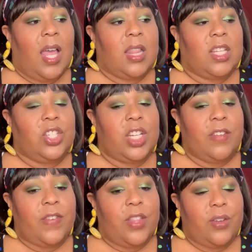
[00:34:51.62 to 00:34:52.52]
The
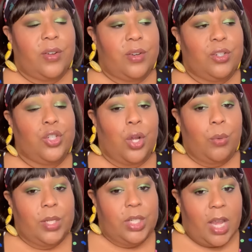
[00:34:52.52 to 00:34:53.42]
Chicken Feather Girl,
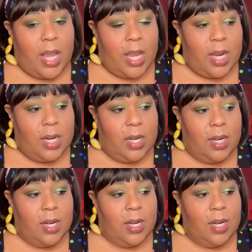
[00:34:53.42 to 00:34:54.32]
Joey J.
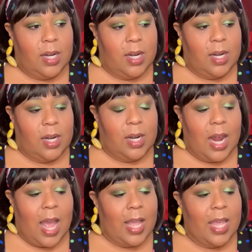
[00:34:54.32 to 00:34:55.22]

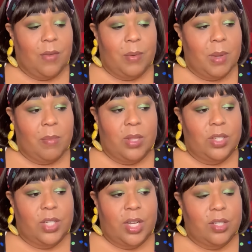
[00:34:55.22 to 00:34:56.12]
I can't remember the
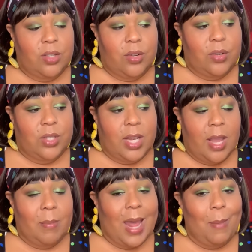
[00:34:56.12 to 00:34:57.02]
Jans girl's
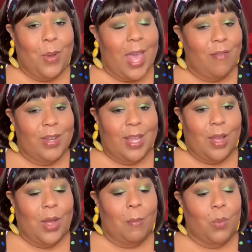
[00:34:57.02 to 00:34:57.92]
name, but I'm going to have it
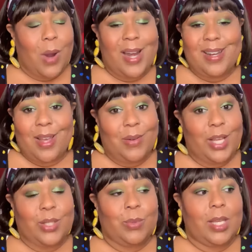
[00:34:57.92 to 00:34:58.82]
down. I'm going to write it down
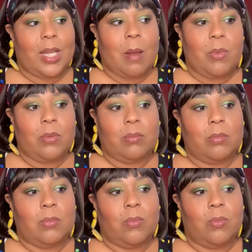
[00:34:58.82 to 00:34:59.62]
next week, and I'm going to...